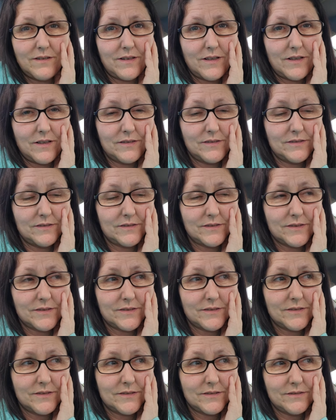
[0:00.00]
And
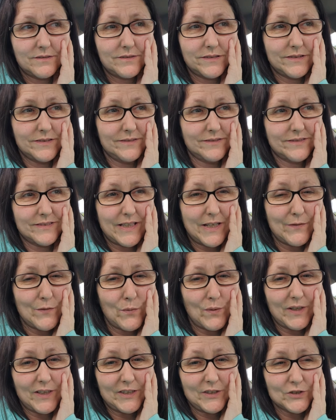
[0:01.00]
even
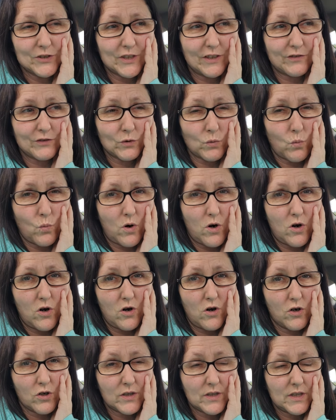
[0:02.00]
when I used to have to
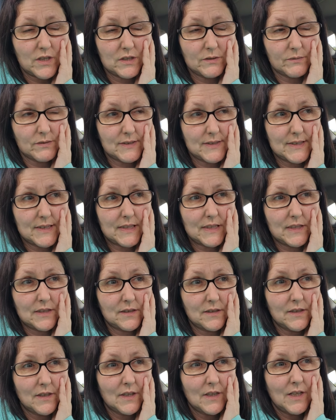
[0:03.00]
walk,
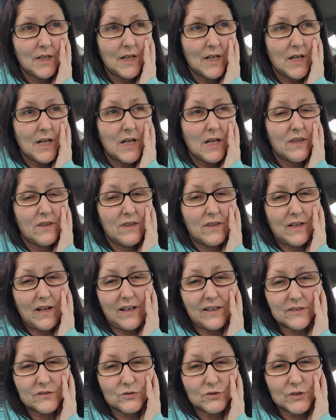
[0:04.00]

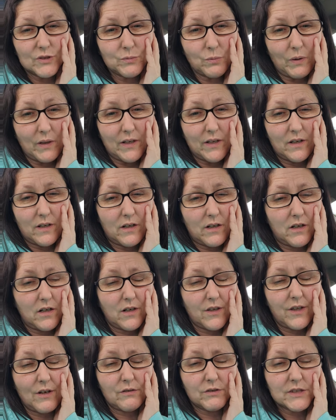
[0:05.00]
that was where,
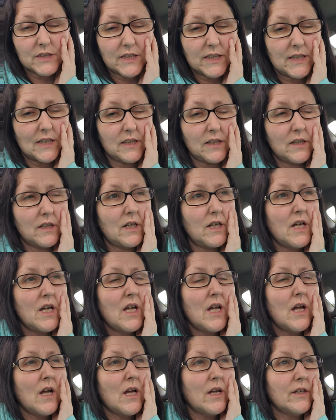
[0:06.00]
oh, that was a killer,
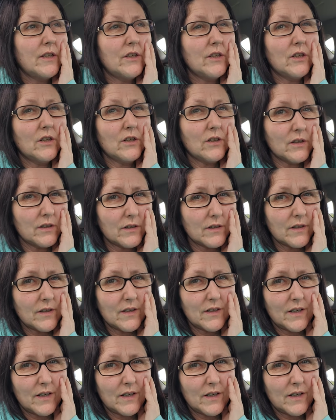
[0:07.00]
you know.